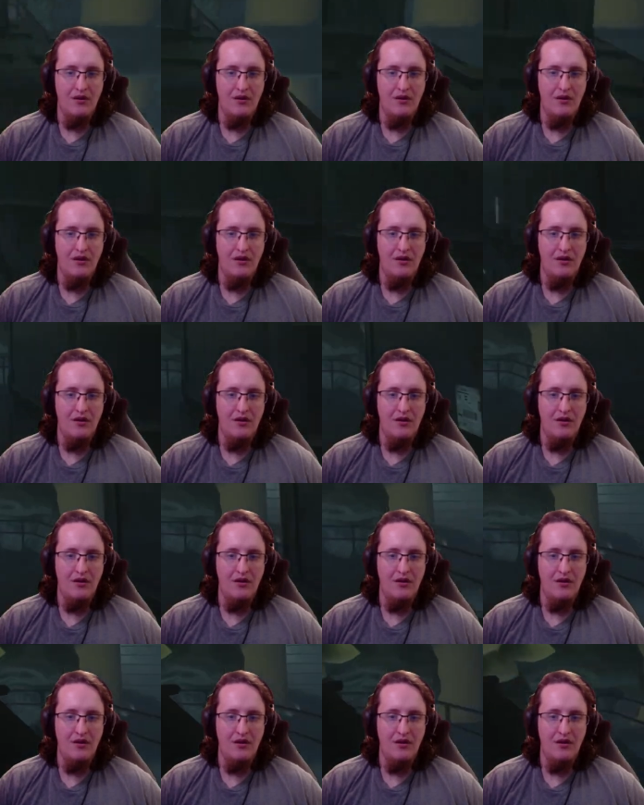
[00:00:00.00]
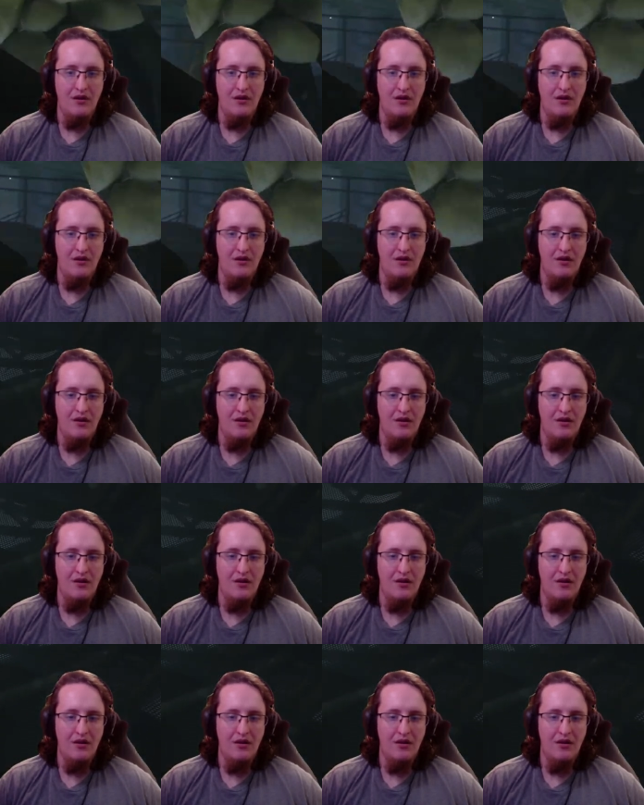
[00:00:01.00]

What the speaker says: No one is speaking in this clip.